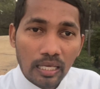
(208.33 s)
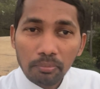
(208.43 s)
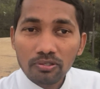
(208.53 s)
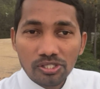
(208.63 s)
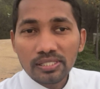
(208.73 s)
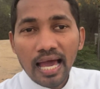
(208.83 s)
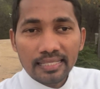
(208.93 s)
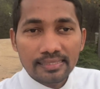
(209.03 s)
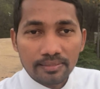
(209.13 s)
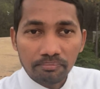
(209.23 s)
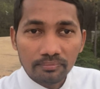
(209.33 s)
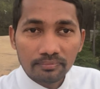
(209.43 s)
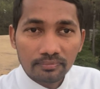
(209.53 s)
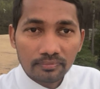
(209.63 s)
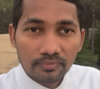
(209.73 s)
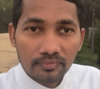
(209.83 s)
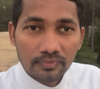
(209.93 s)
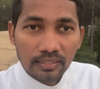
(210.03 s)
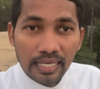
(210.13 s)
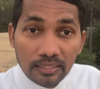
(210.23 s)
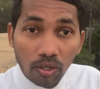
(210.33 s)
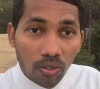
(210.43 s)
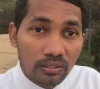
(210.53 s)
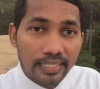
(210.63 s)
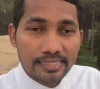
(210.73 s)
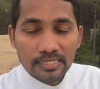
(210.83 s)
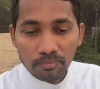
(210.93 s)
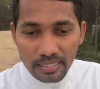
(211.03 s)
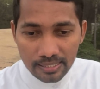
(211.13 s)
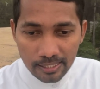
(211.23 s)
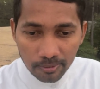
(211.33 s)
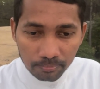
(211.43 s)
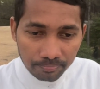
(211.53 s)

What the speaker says: about Judaism and the Old Testament.